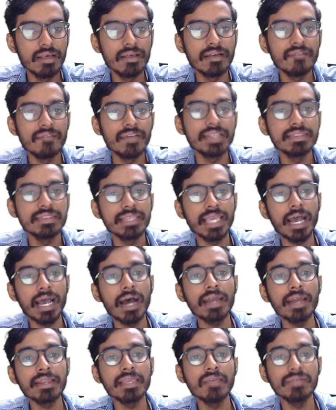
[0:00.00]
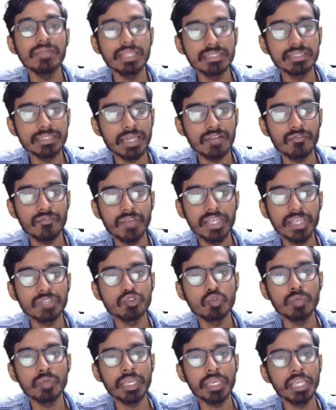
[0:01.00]
when they are given the surface to
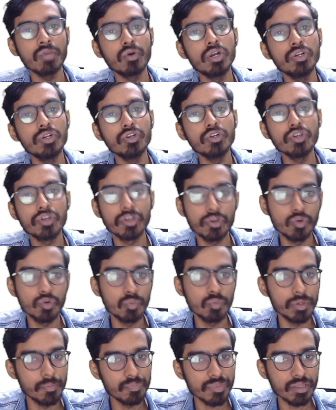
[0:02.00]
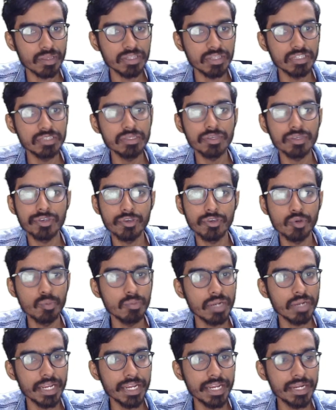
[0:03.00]
be equal to cube? This is a cube,
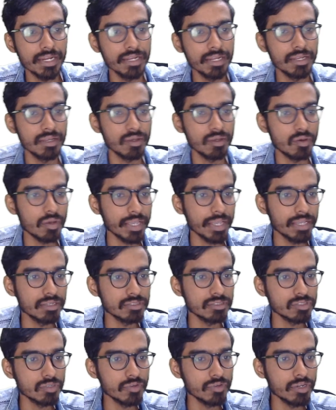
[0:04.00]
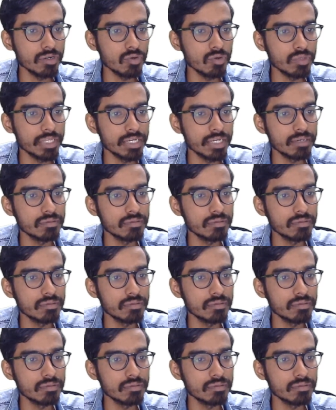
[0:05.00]
right? Okay, so we will do that.